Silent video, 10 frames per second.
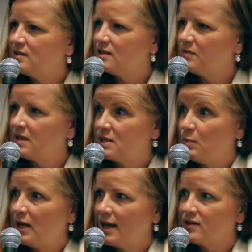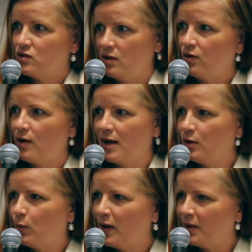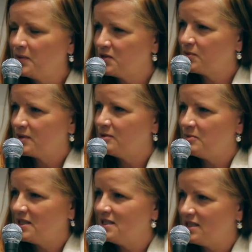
in something as big as the United Way, which can be